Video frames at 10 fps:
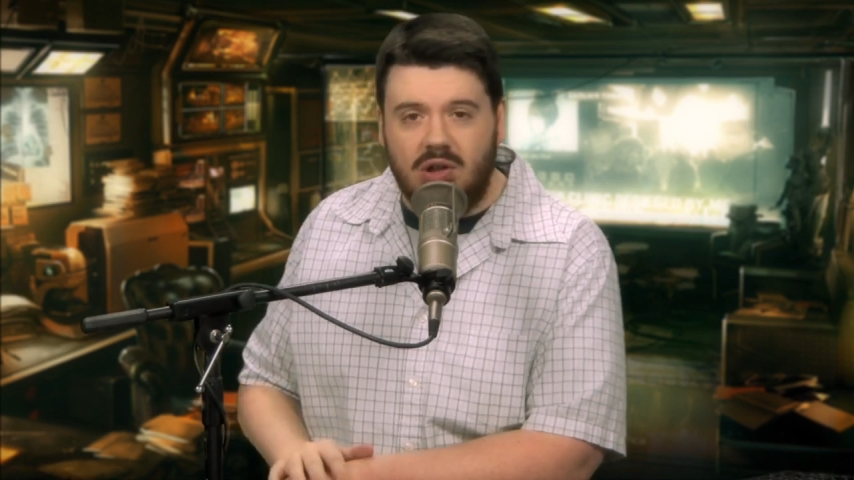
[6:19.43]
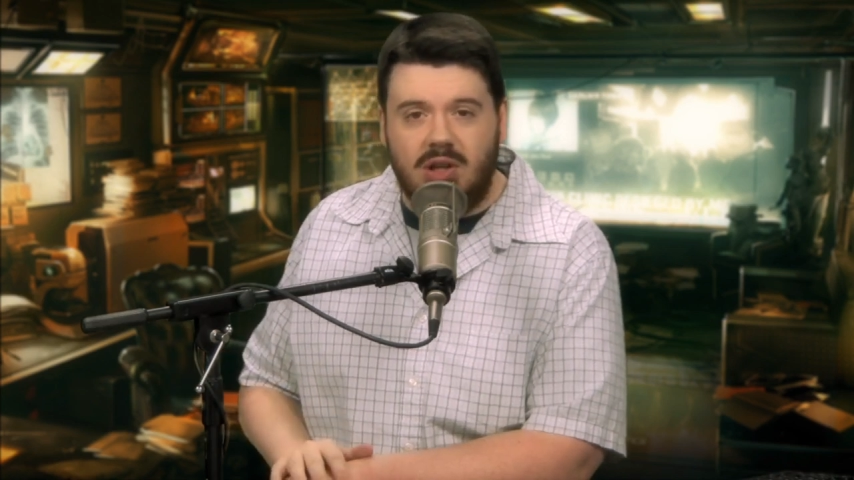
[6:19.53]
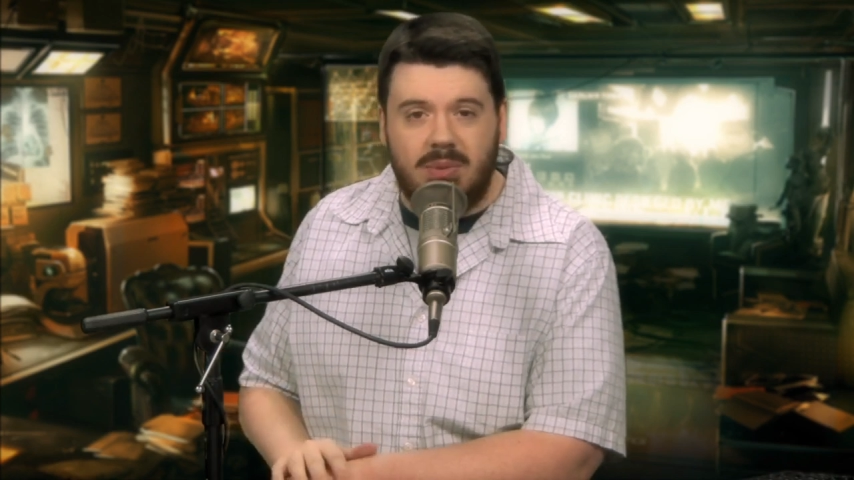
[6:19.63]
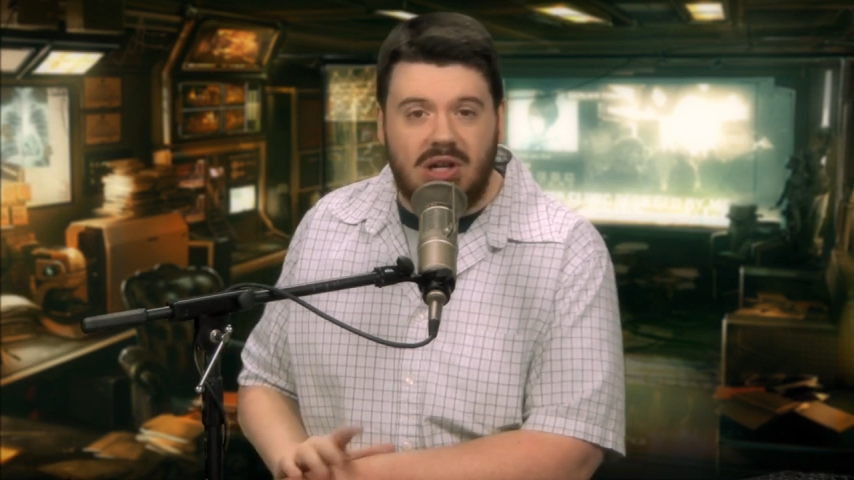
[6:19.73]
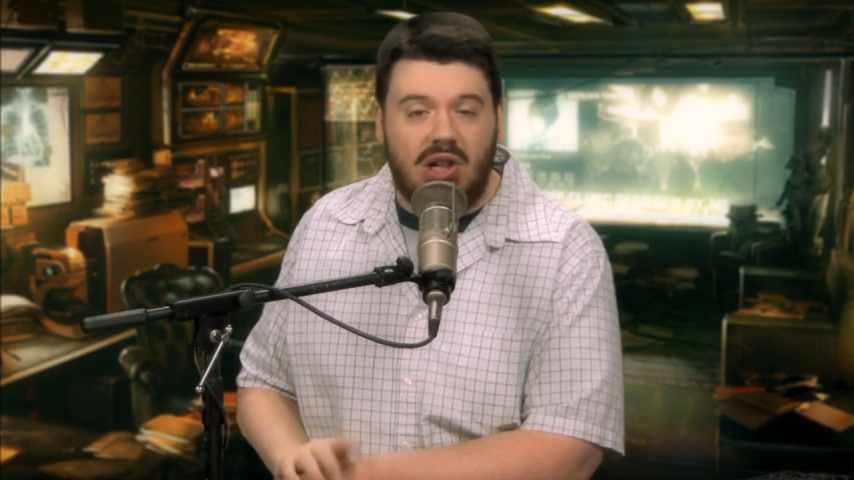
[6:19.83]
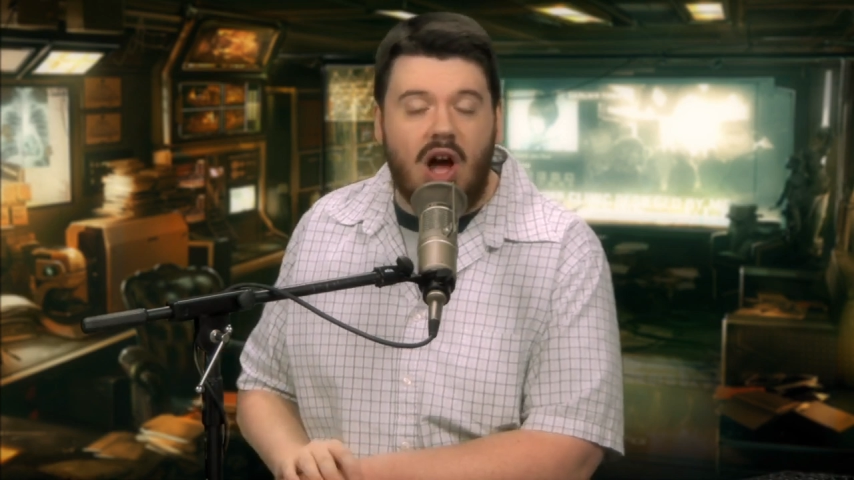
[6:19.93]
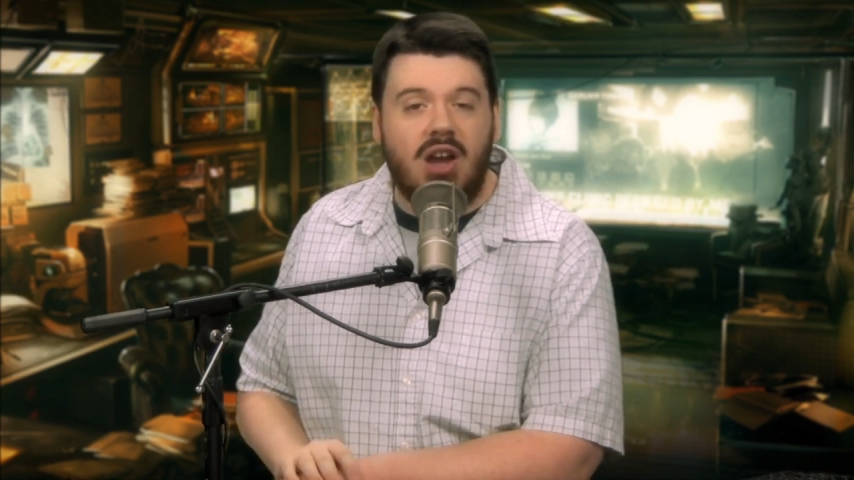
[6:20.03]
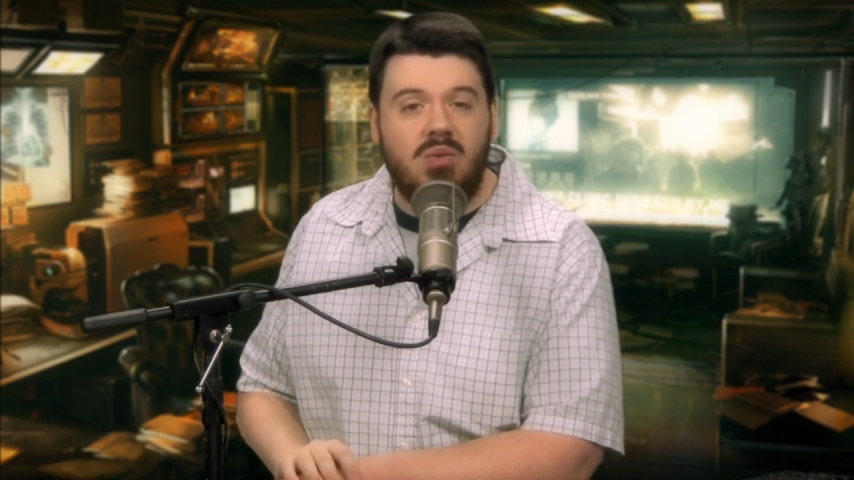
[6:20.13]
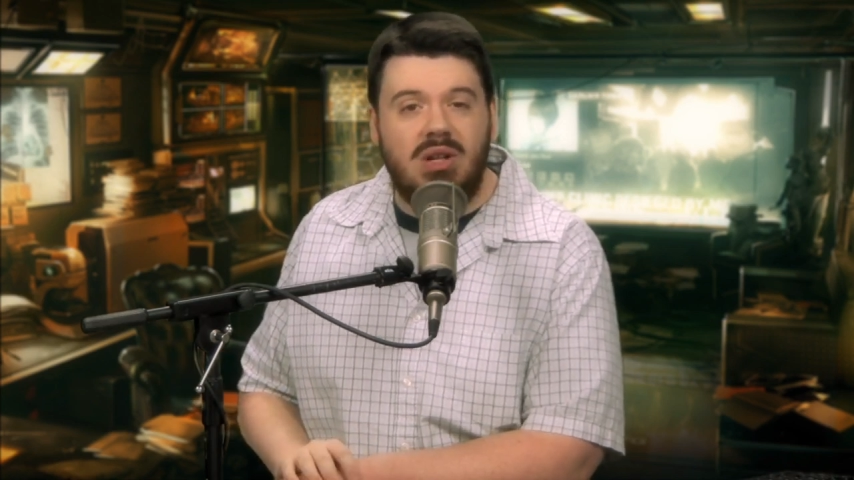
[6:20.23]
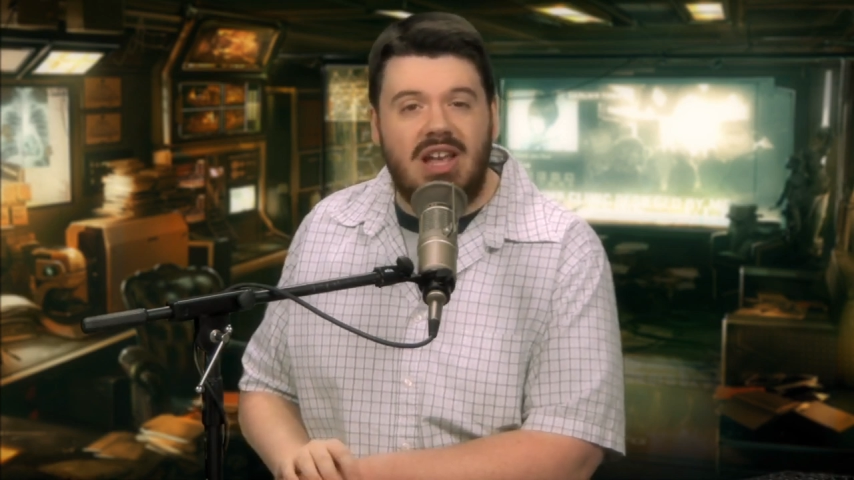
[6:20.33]
looked up at the
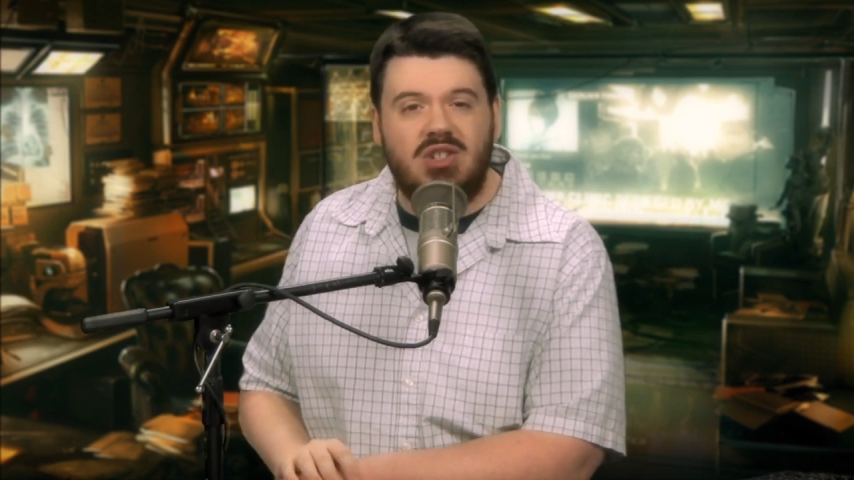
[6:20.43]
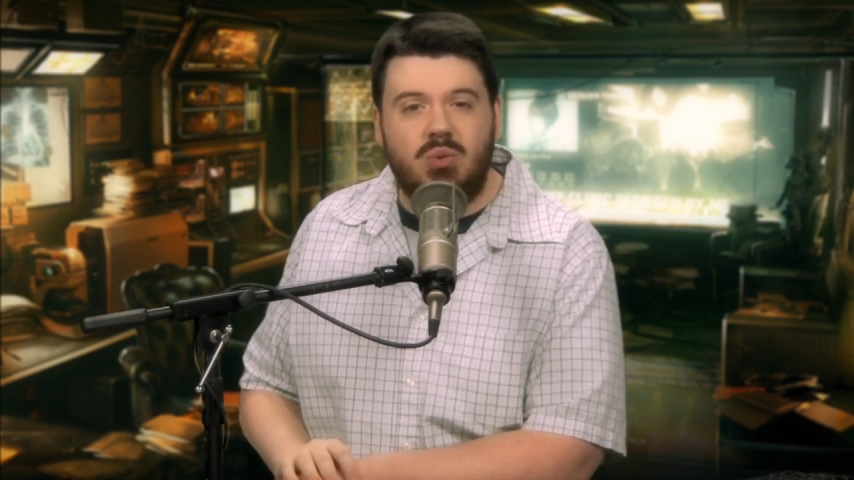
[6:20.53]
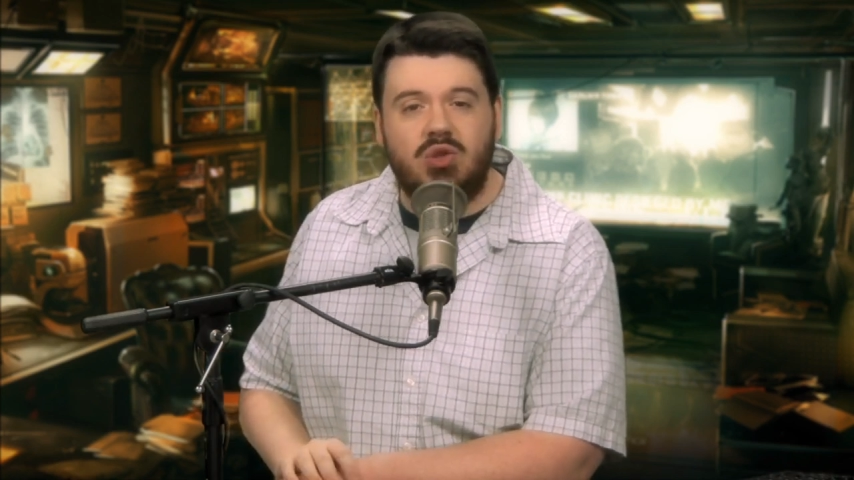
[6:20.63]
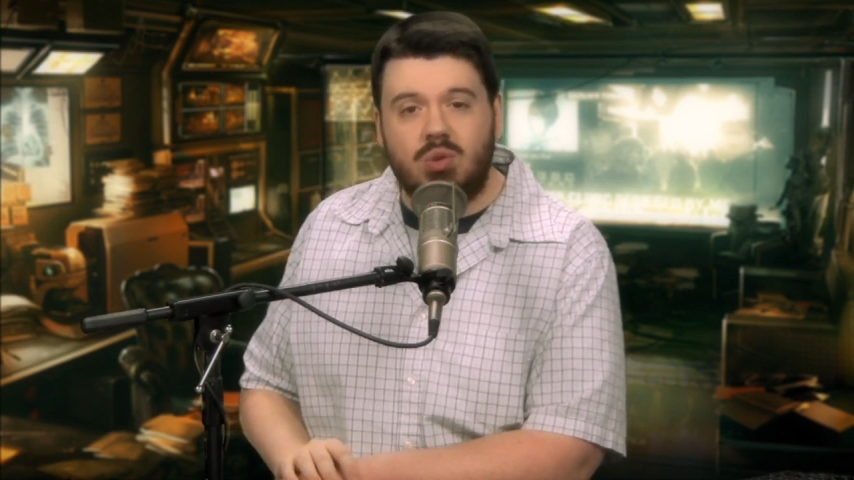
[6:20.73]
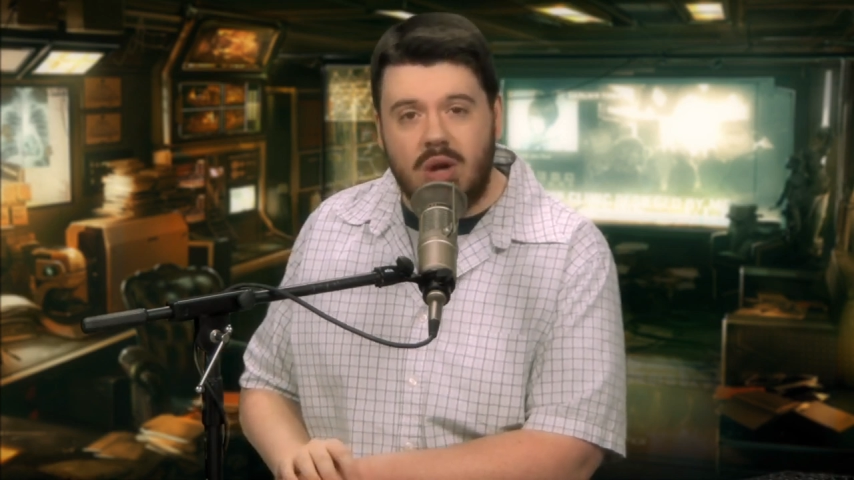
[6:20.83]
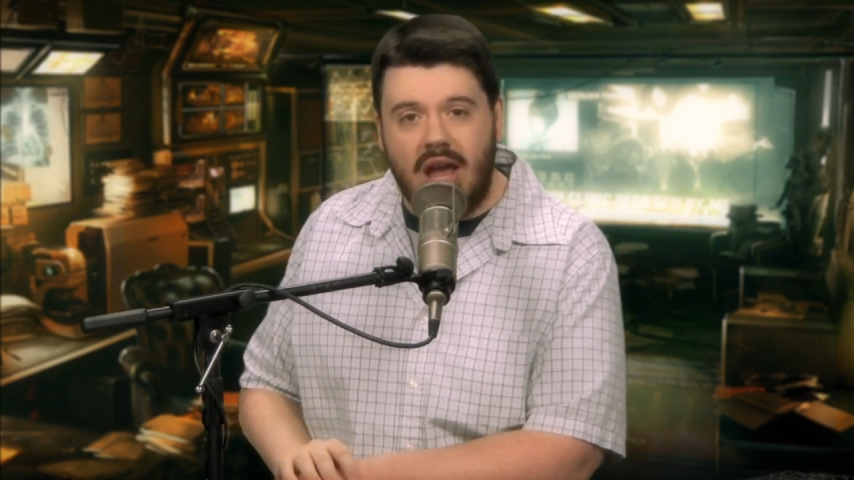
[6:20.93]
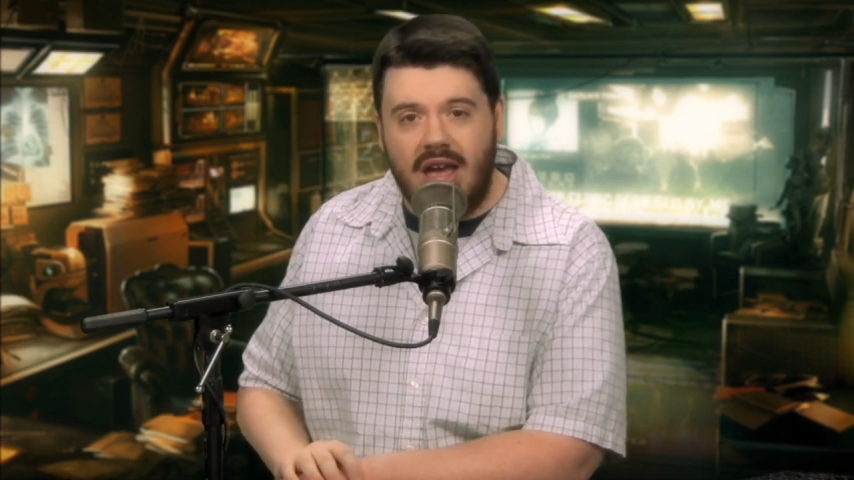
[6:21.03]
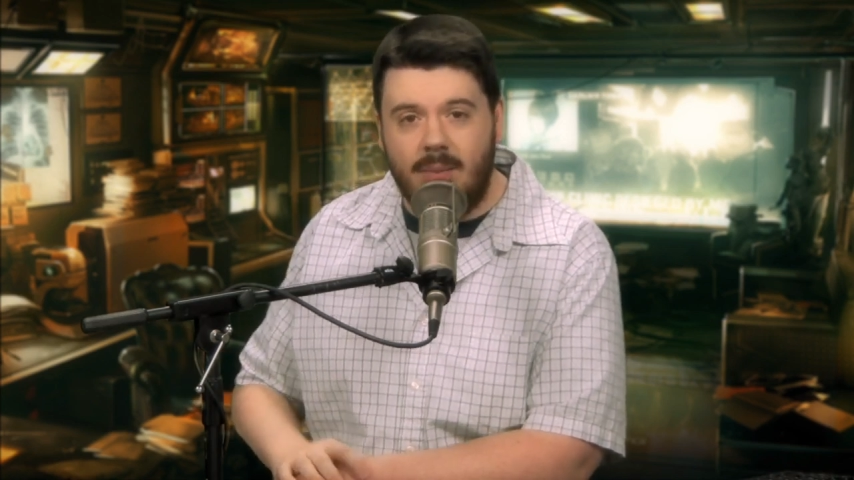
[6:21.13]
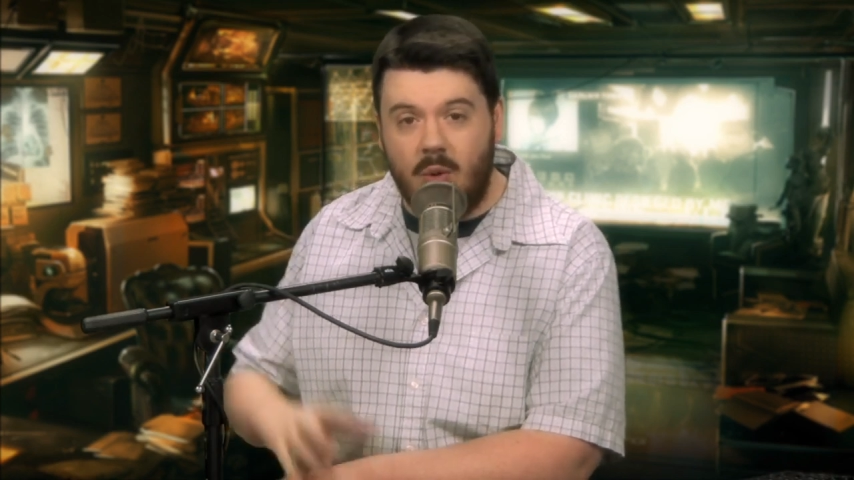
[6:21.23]
clock and realized it was 3 a.m.